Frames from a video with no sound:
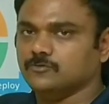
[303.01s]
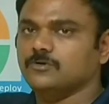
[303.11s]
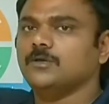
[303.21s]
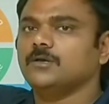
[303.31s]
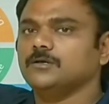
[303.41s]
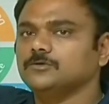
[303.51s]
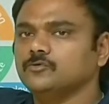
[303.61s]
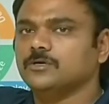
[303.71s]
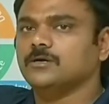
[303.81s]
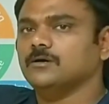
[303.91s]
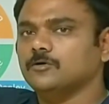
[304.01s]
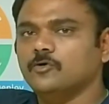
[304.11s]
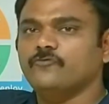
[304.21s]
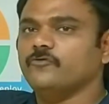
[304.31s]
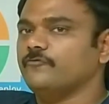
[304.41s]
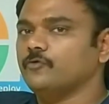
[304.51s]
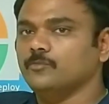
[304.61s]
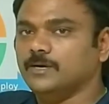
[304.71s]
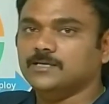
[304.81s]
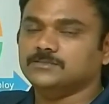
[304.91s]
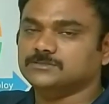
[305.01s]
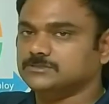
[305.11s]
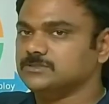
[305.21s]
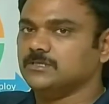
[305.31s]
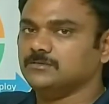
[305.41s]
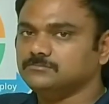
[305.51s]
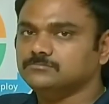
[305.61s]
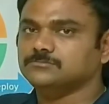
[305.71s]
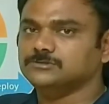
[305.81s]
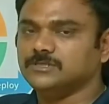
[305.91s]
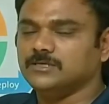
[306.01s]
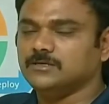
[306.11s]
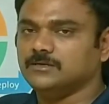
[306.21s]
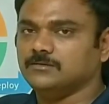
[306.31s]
So you're gonna go for few months in